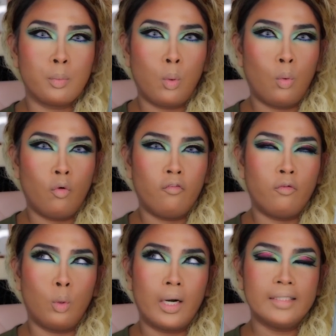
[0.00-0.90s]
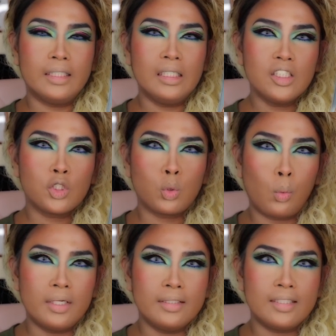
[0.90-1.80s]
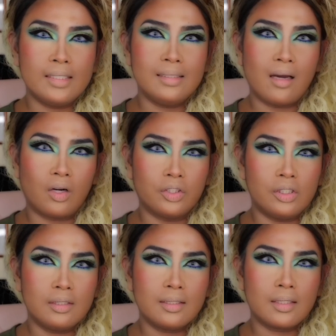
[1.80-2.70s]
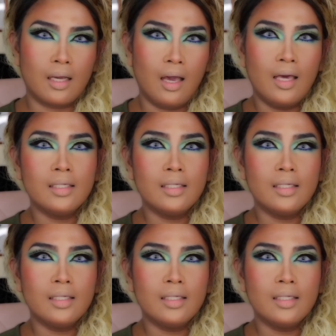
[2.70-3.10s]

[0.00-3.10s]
for I think it's $20.